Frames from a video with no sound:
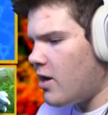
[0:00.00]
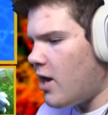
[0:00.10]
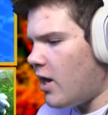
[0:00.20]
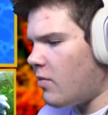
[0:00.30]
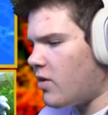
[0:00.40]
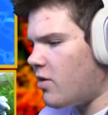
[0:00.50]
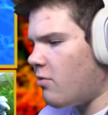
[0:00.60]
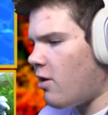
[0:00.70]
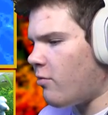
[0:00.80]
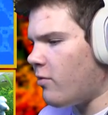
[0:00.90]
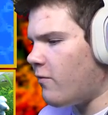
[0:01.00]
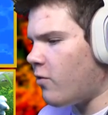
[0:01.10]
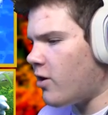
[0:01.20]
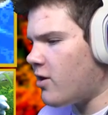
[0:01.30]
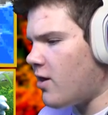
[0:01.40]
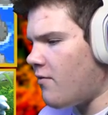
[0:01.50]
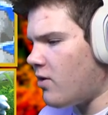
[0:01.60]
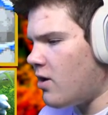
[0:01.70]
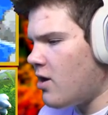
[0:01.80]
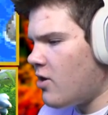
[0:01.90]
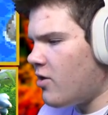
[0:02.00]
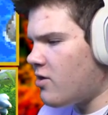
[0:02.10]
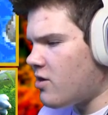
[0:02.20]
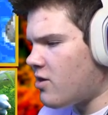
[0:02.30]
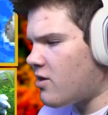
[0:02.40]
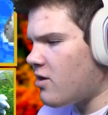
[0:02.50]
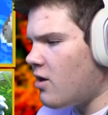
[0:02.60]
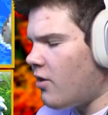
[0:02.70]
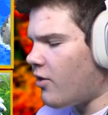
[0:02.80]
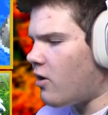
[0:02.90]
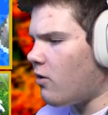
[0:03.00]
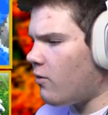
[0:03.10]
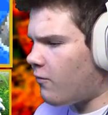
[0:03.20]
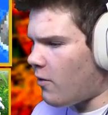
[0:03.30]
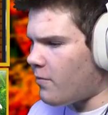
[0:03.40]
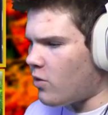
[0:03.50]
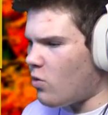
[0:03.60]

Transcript: Anyways, here we are on Route forty-seven. This is the girl from